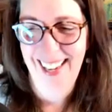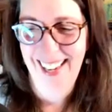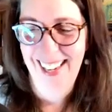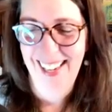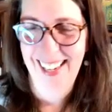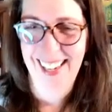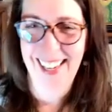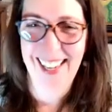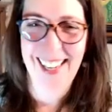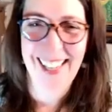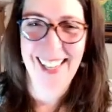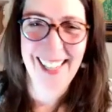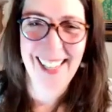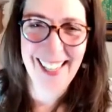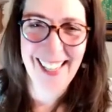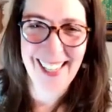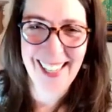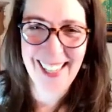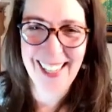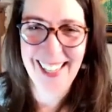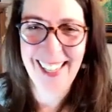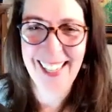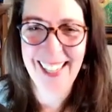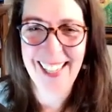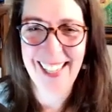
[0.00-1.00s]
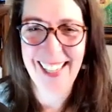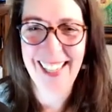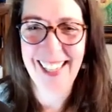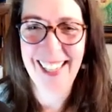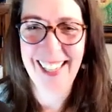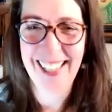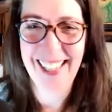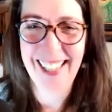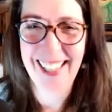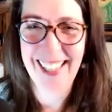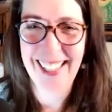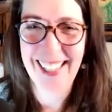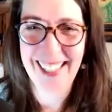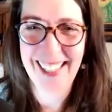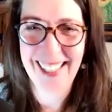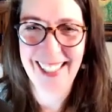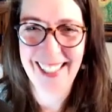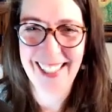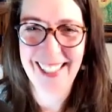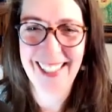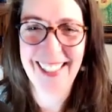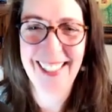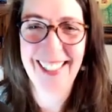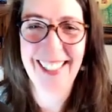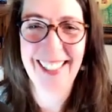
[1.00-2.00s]

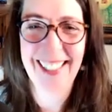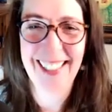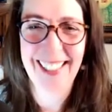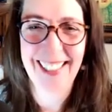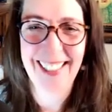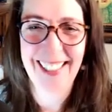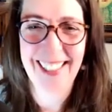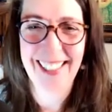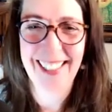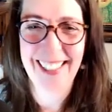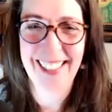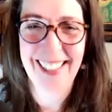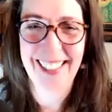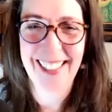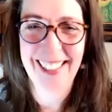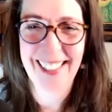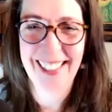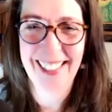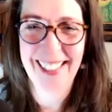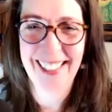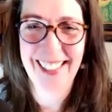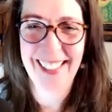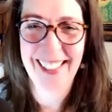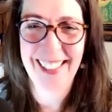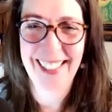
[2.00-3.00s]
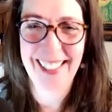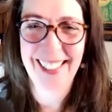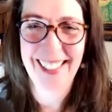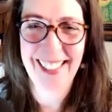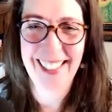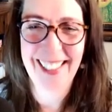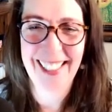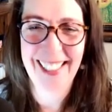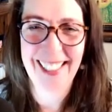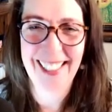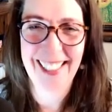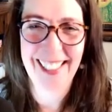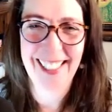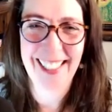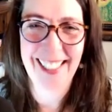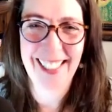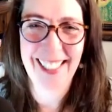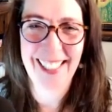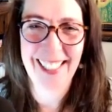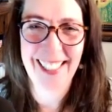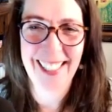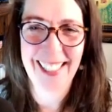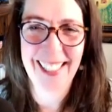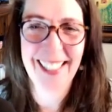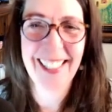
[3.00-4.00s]

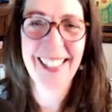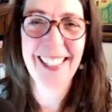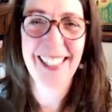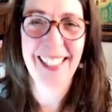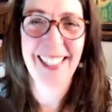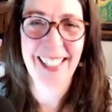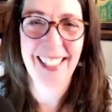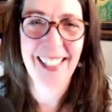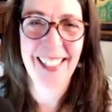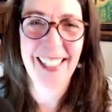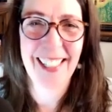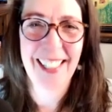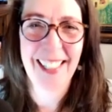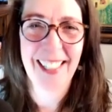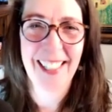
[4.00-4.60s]
(silent)